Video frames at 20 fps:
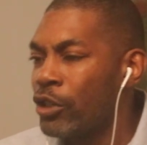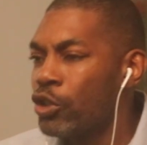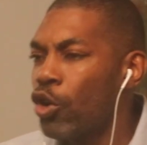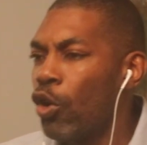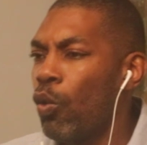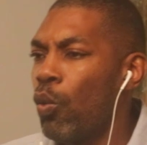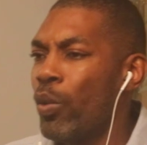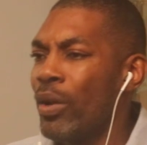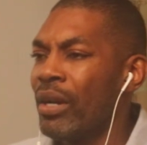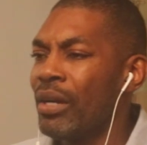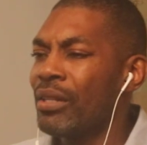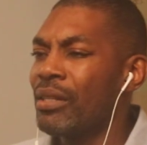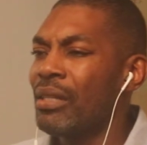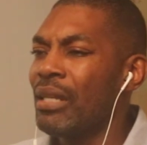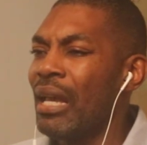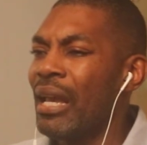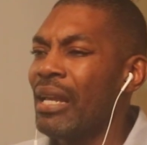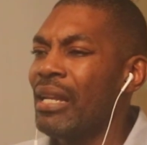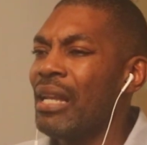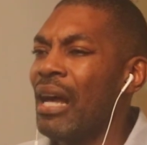So we are
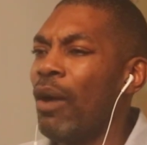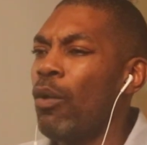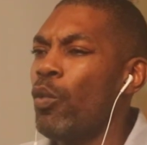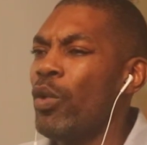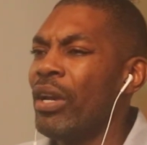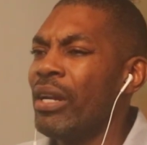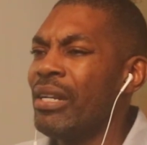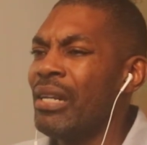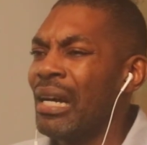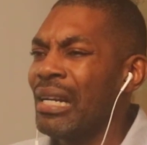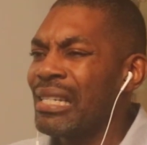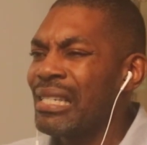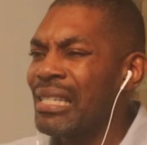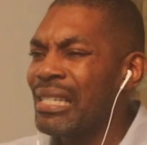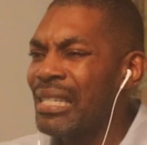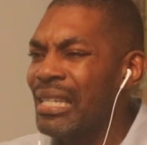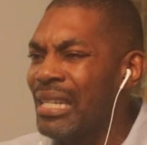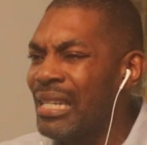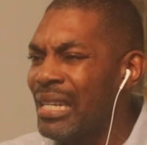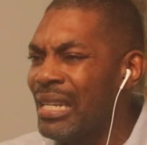saying that we are not
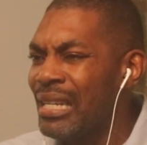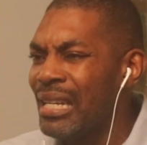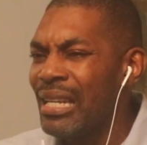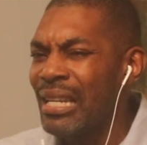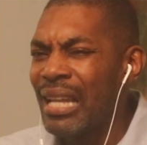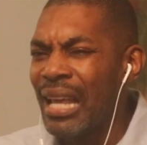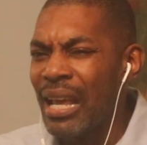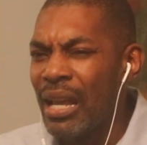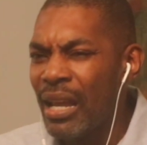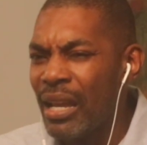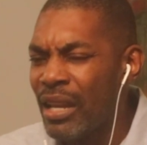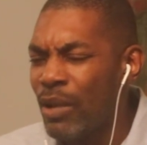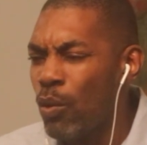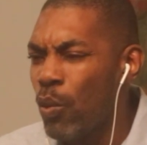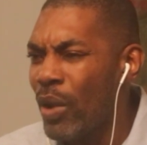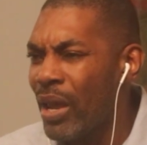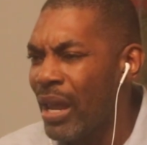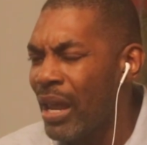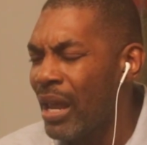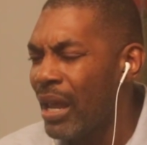seeing in any
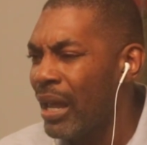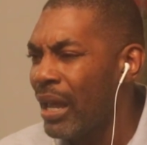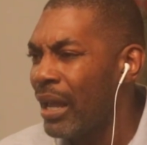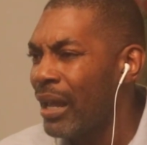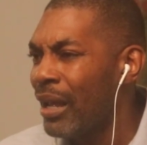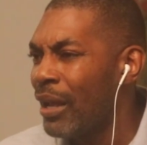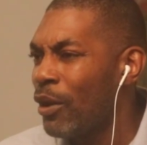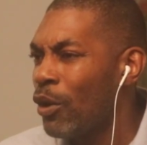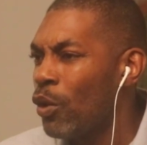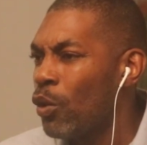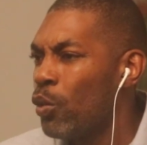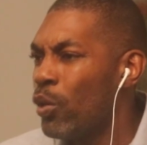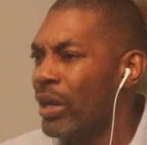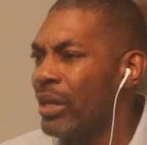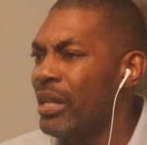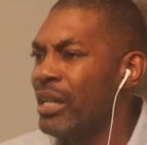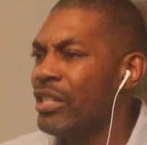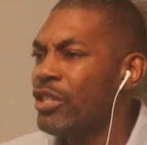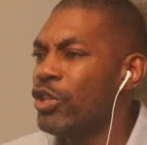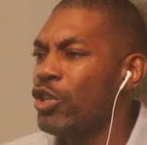way where
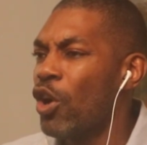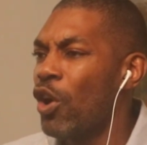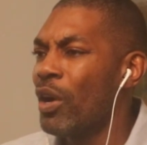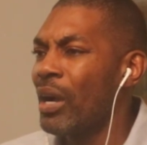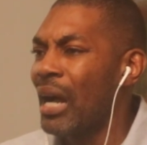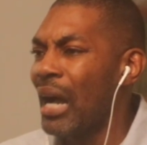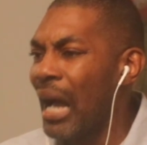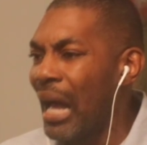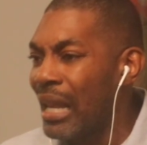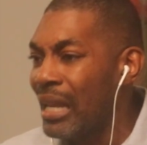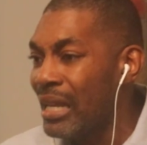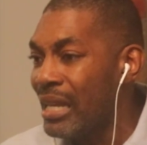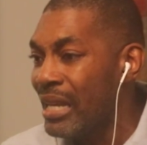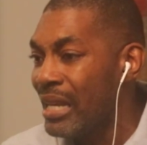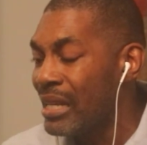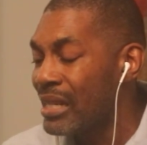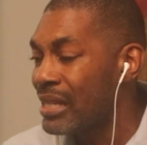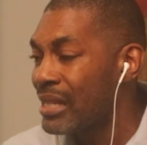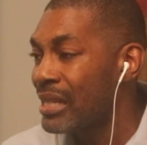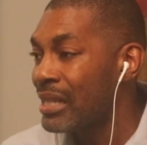these young
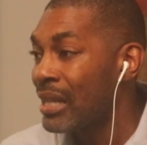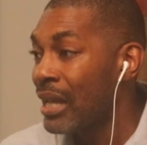athletes